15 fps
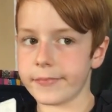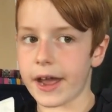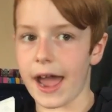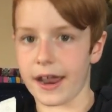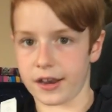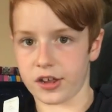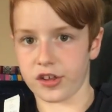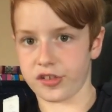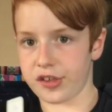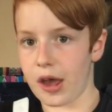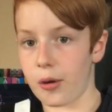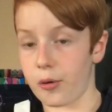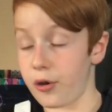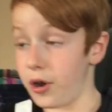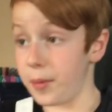Atticus
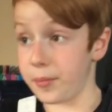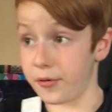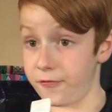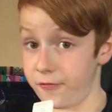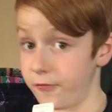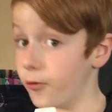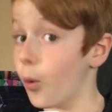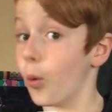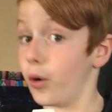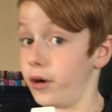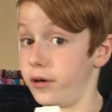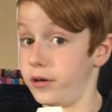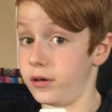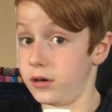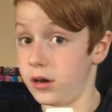Hour number 4,
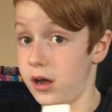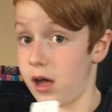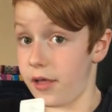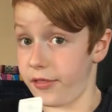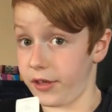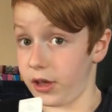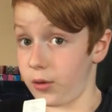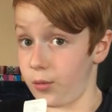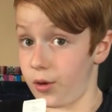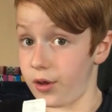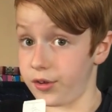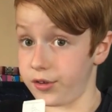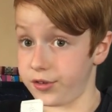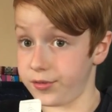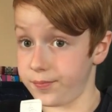I think it
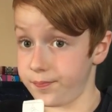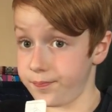was.